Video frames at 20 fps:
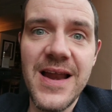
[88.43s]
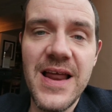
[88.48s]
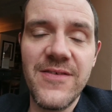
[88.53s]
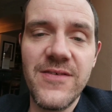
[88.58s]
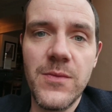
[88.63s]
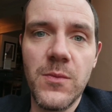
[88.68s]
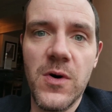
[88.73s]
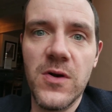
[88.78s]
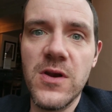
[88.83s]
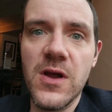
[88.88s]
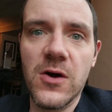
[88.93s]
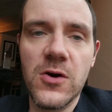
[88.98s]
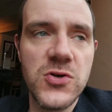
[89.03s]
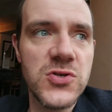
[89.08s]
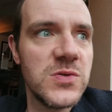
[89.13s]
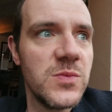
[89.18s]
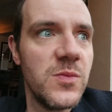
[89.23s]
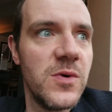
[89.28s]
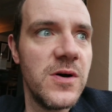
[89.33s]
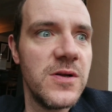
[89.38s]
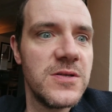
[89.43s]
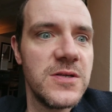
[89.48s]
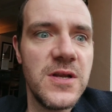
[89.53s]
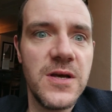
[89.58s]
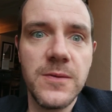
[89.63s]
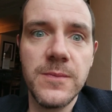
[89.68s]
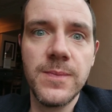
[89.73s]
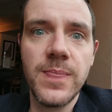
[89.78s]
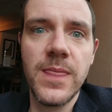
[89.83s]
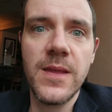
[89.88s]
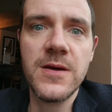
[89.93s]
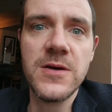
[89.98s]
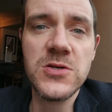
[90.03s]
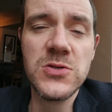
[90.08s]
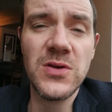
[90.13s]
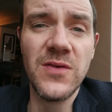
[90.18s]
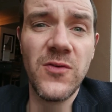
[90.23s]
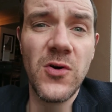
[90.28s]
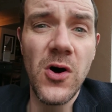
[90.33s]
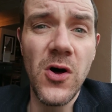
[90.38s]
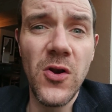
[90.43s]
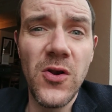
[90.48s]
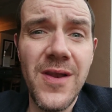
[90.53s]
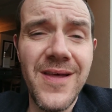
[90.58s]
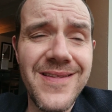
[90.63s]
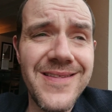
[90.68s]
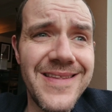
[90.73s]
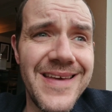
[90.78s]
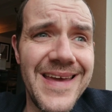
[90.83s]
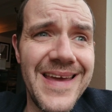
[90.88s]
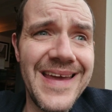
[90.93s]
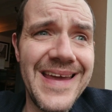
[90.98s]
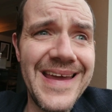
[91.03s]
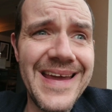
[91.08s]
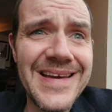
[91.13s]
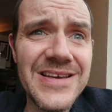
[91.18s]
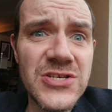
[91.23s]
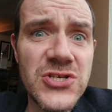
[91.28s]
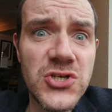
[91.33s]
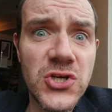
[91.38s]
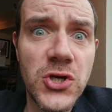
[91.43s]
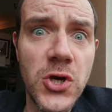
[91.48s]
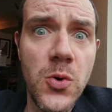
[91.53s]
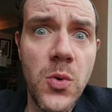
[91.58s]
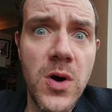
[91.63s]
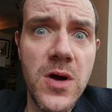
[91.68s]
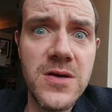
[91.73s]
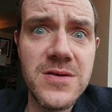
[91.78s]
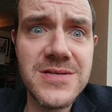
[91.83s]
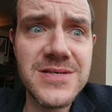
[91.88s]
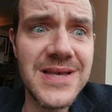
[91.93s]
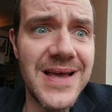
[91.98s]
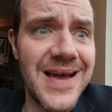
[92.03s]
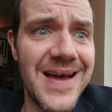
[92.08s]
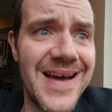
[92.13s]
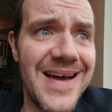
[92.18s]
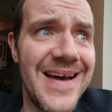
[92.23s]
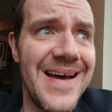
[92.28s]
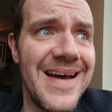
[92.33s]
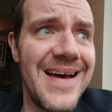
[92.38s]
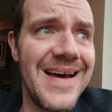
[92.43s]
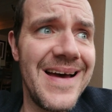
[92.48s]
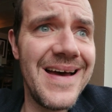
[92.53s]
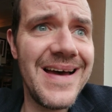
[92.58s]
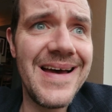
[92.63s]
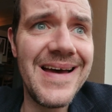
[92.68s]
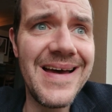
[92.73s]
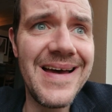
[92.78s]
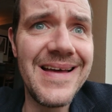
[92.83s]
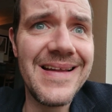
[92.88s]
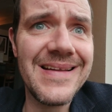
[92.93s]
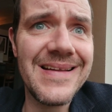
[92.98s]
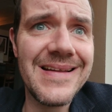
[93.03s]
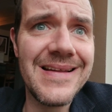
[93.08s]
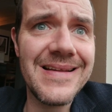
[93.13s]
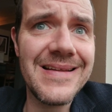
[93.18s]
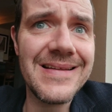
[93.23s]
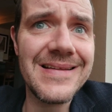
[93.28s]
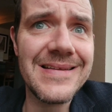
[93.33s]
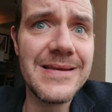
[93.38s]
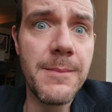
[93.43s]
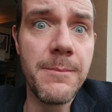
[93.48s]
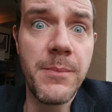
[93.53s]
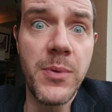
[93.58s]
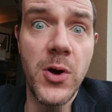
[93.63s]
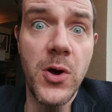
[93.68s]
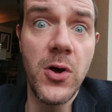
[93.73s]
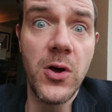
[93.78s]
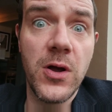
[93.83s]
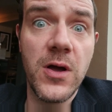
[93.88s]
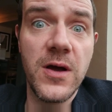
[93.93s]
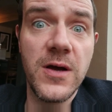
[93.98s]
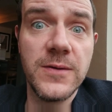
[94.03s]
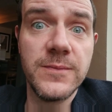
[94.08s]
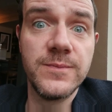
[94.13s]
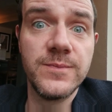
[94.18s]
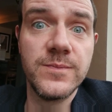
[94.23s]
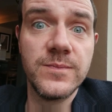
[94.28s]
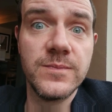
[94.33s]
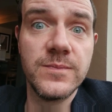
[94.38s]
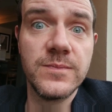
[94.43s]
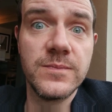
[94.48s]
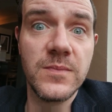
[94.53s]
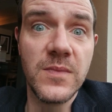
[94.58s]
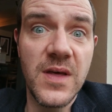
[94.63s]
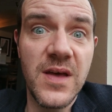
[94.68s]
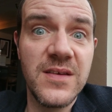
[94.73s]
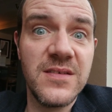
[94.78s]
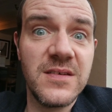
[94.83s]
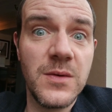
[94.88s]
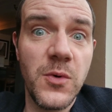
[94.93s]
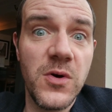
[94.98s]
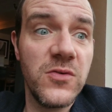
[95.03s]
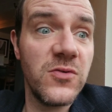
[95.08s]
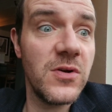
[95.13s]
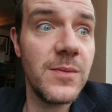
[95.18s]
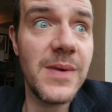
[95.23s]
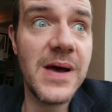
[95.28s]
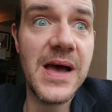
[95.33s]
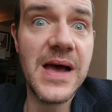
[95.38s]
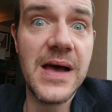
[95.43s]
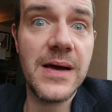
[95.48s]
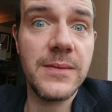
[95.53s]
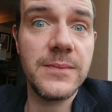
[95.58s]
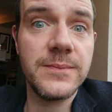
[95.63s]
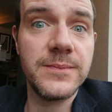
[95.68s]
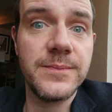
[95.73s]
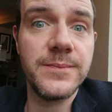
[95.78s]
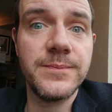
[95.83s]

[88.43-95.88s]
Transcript: And having one, I've got some work to do. So they've gone the skewers and burger. Let's see what it's all about.